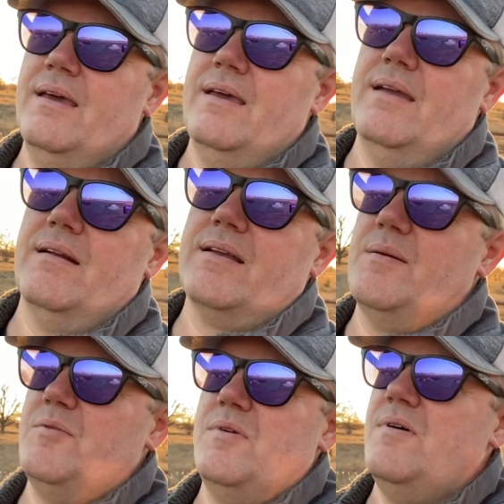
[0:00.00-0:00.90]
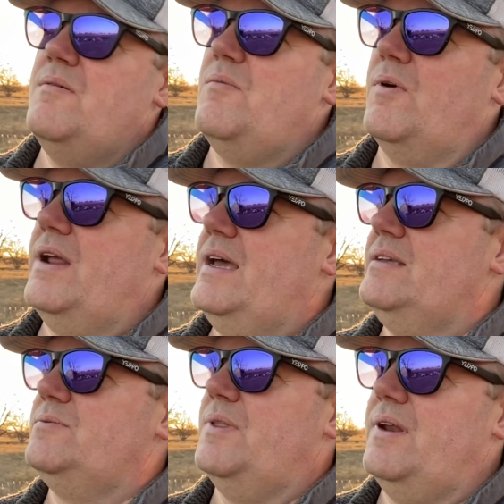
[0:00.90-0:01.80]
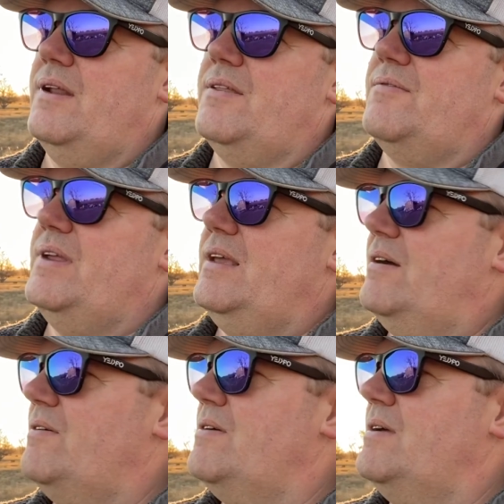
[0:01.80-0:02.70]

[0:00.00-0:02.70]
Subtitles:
here in a couple more days with another video.